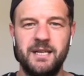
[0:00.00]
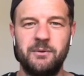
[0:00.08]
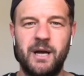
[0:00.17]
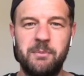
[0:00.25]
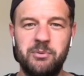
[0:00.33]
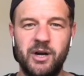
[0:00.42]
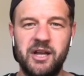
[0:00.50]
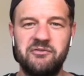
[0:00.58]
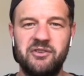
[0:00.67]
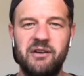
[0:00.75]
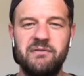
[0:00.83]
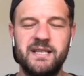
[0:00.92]
Well, I pray
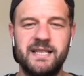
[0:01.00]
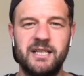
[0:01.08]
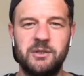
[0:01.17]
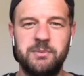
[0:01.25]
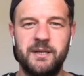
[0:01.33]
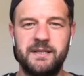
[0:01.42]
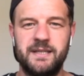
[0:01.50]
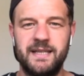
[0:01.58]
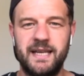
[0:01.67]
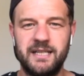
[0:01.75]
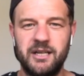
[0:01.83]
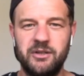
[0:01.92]
over every single person,
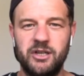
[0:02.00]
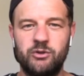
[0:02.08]
they'd know your